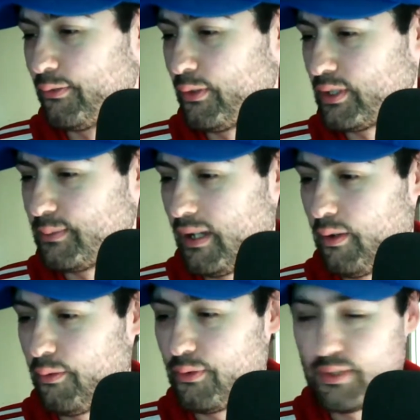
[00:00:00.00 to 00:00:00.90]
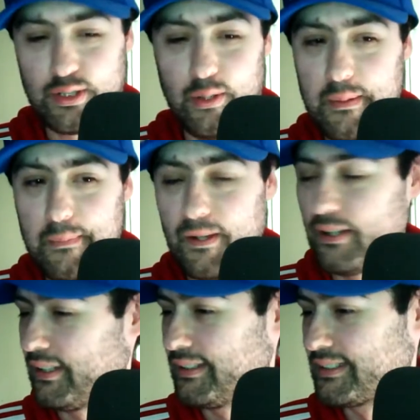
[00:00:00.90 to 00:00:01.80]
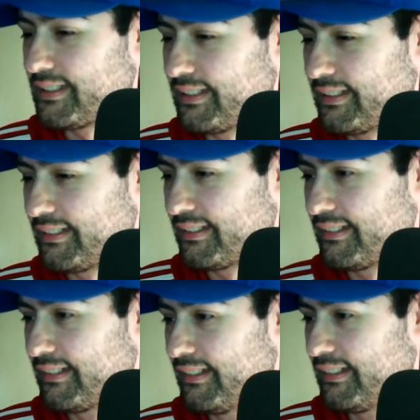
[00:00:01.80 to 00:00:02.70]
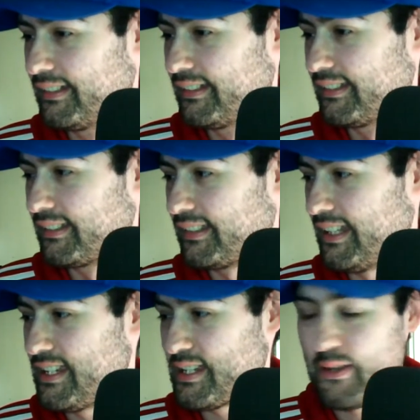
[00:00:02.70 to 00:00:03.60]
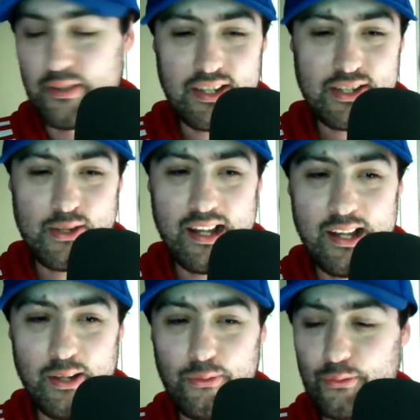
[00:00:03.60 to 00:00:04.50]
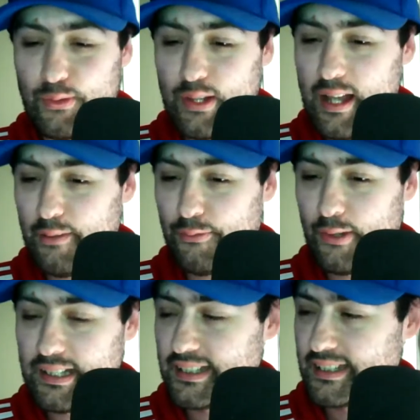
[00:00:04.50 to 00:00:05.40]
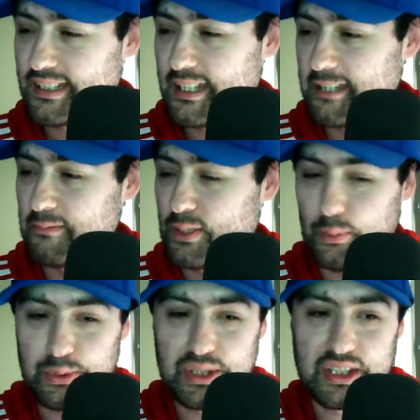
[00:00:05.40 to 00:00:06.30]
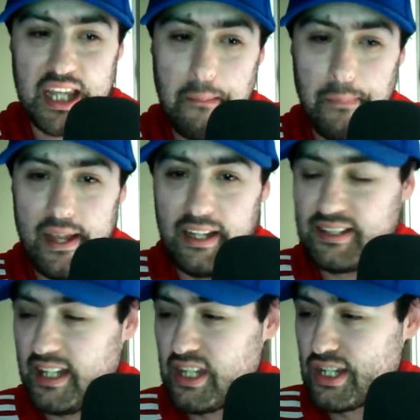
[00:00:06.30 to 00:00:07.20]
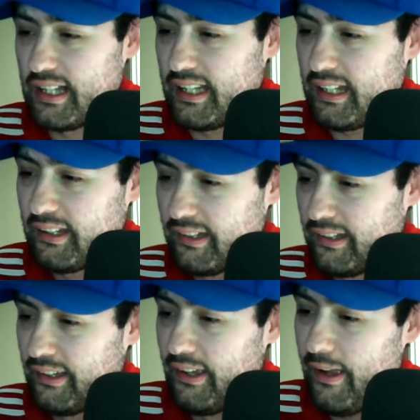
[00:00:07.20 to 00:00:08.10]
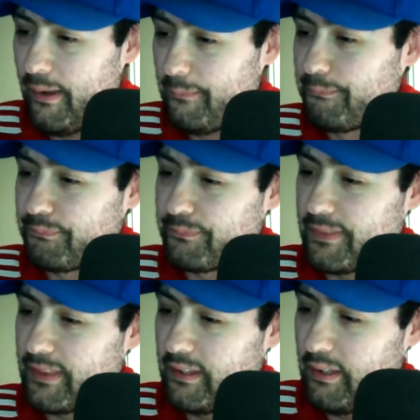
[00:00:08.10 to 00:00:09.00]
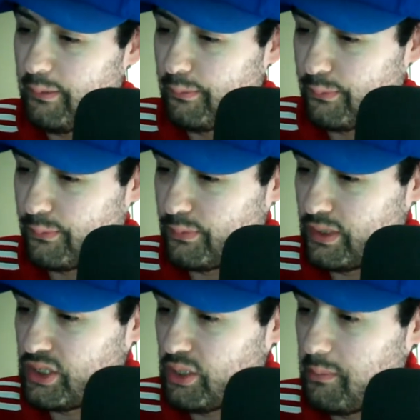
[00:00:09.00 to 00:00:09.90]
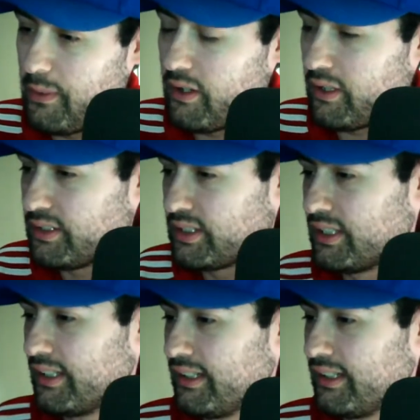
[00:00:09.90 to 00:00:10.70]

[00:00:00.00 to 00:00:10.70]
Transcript: voicemail of Tommy Bargains. So just doing a little like funny sort of skit bit essentially, with Tommy Bargains.